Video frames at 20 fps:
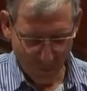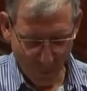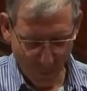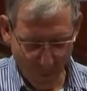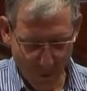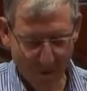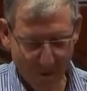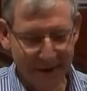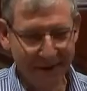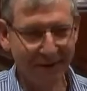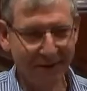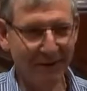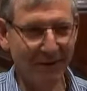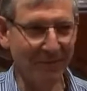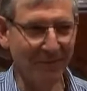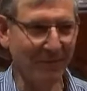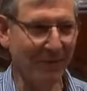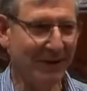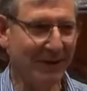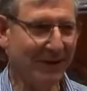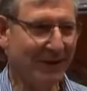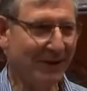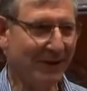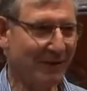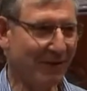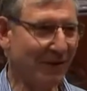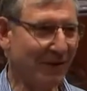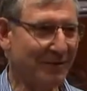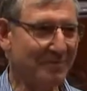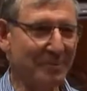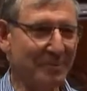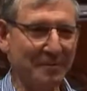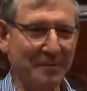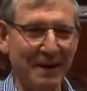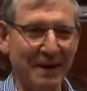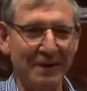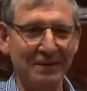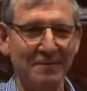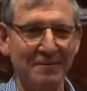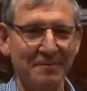walk in them. God
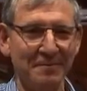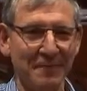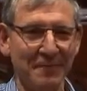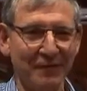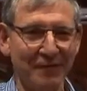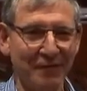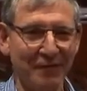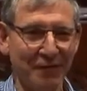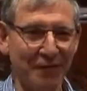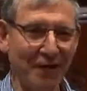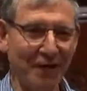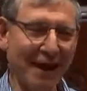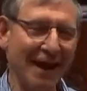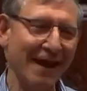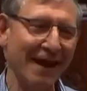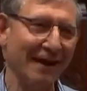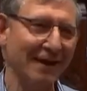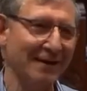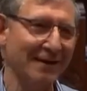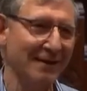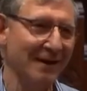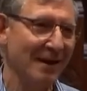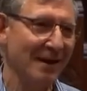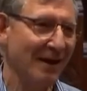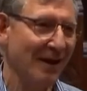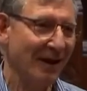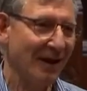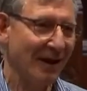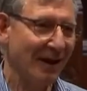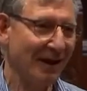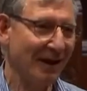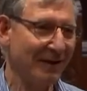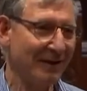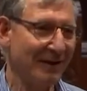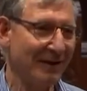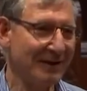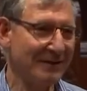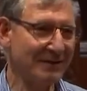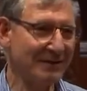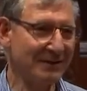prepared them beforehand. And
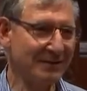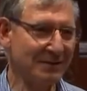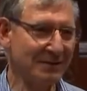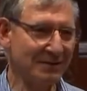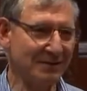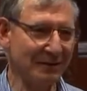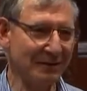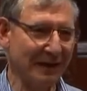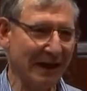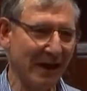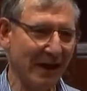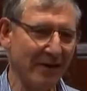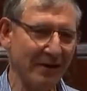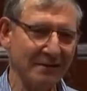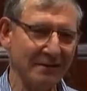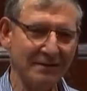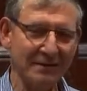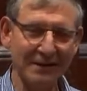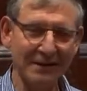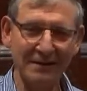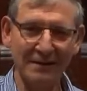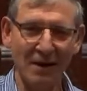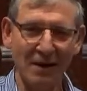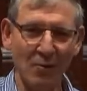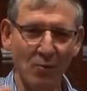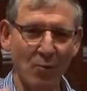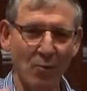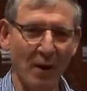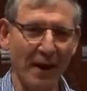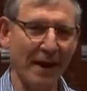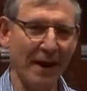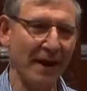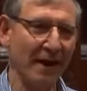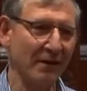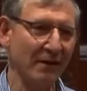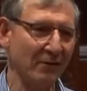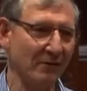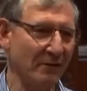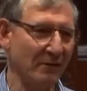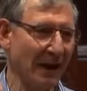I just took courage. I didn't know
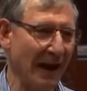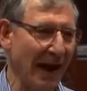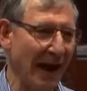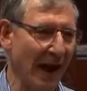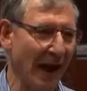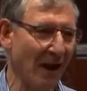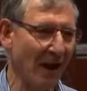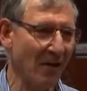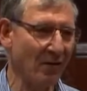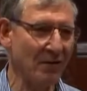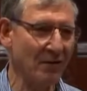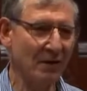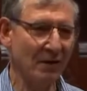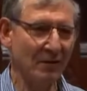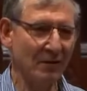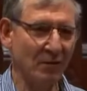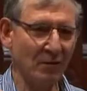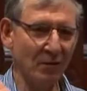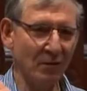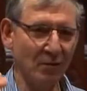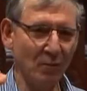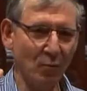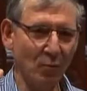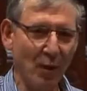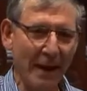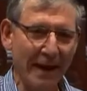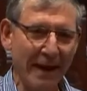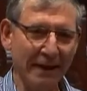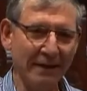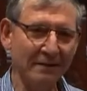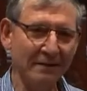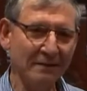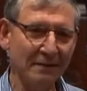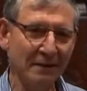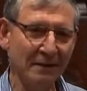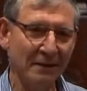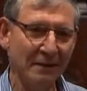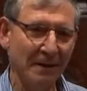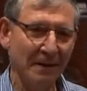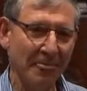where or how or
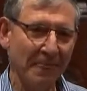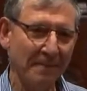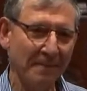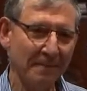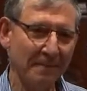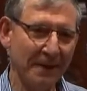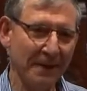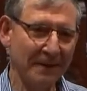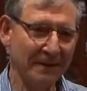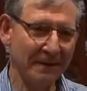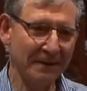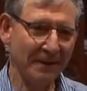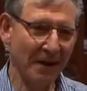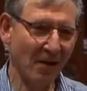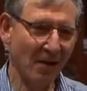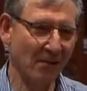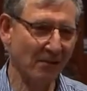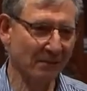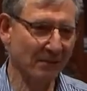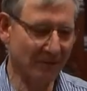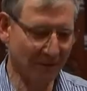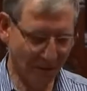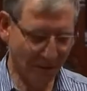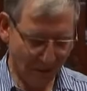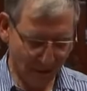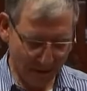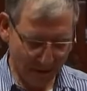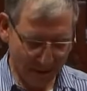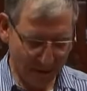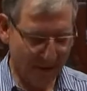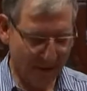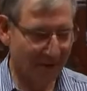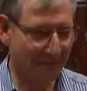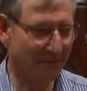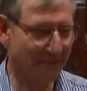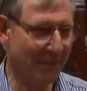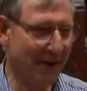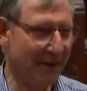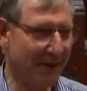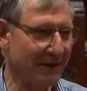when, but it no longer
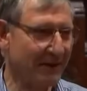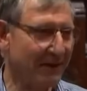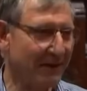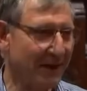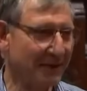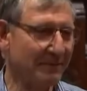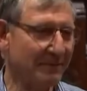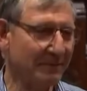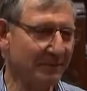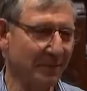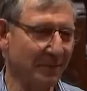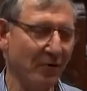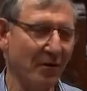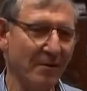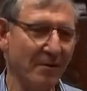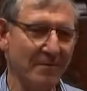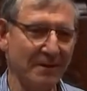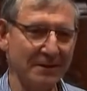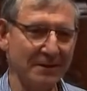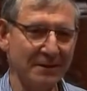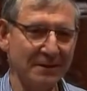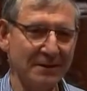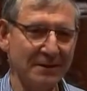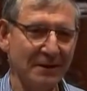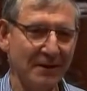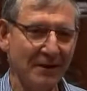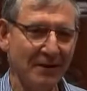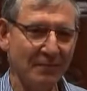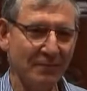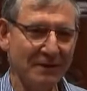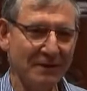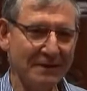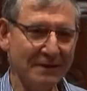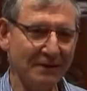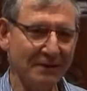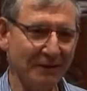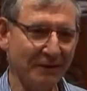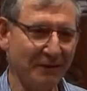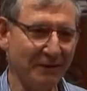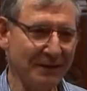mattered. That promise was
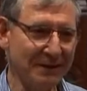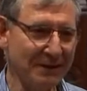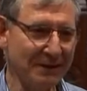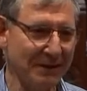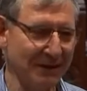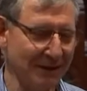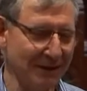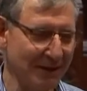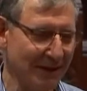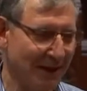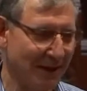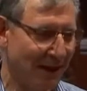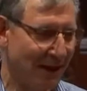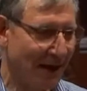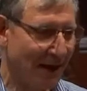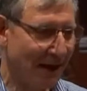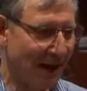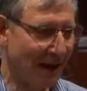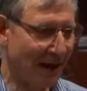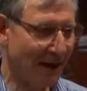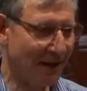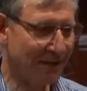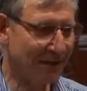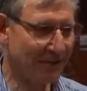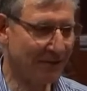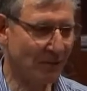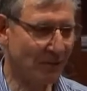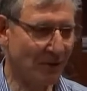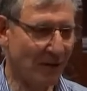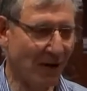sufficient. And